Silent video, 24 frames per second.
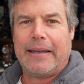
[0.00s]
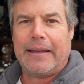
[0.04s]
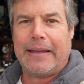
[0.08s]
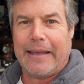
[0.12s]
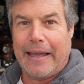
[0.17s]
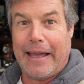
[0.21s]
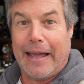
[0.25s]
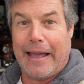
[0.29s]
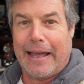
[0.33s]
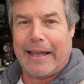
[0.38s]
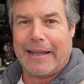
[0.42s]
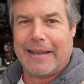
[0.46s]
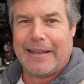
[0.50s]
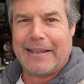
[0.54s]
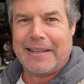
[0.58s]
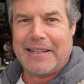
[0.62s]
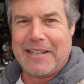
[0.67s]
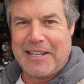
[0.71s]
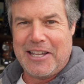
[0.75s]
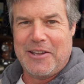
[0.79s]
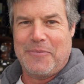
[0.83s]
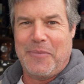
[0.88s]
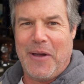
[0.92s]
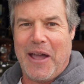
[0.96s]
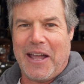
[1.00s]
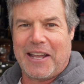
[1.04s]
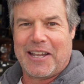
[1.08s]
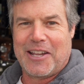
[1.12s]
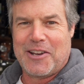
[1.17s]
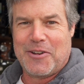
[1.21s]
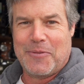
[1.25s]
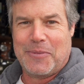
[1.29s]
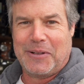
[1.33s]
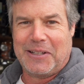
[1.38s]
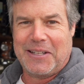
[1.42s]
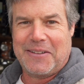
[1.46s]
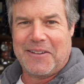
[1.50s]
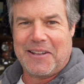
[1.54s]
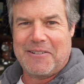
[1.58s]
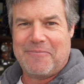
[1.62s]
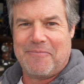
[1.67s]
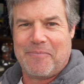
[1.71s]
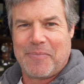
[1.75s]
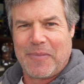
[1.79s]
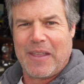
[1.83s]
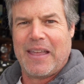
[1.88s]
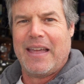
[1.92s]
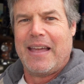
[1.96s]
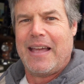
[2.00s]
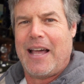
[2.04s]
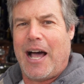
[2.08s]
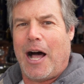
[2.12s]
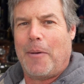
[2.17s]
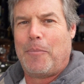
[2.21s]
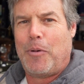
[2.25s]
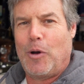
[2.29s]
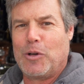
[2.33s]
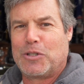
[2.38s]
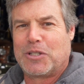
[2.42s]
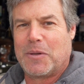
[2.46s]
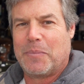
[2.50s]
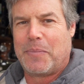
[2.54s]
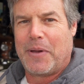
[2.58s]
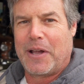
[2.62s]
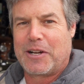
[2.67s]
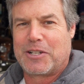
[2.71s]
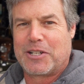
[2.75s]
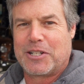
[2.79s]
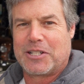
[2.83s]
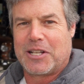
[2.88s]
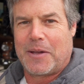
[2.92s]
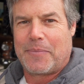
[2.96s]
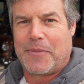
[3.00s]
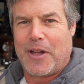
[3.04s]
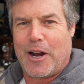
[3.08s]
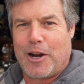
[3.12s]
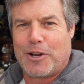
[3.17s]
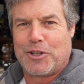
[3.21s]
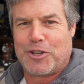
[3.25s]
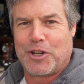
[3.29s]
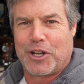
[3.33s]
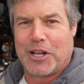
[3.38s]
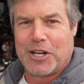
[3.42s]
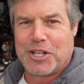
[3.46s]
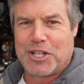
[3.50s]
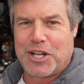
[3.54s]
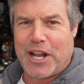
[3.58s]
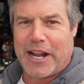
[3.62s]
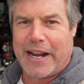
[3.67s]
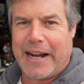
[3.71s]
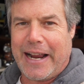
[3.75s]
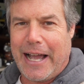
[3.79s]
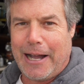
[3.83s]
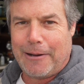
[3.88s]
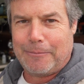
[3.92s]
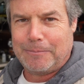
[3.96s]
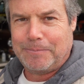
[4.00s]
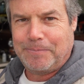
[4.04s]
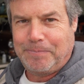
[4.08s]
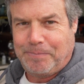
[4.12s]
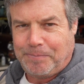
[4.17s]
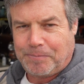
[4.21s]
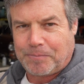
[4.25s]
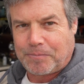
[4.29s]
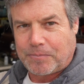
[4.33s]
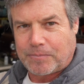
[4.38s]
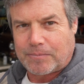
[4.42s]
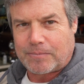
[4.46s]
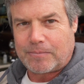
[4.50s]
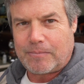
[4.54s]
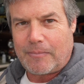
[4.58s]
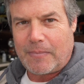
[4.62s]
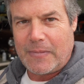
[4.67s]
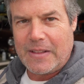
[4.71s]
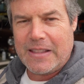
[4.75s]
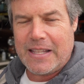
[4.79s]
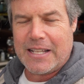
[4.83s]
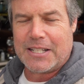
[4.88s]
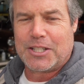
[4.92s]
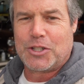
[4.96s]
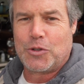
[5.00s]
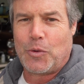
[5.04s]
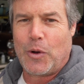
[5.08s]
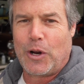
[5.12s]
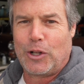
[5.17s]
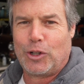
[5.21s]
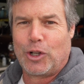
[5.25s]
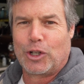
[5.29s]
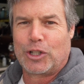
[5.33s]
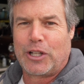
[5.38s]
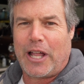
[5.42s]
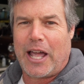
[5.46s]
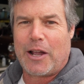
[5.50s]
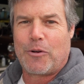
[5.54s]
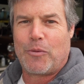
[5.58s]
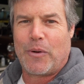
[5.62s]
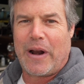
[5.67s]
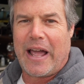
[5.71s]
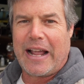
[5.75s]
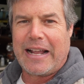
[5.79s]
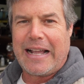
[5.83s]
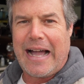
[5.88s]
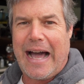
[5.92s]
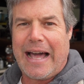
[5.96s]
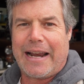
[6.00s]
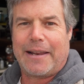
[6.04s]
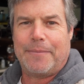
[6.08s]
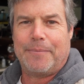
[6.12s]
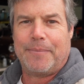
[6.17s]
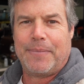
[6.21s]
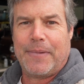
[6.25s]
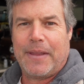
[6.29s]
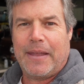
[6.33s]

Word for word: Yeah, eBay. Can you believe it? I'll post some pictures up there so you can check it out. This is what it looked like when I got it.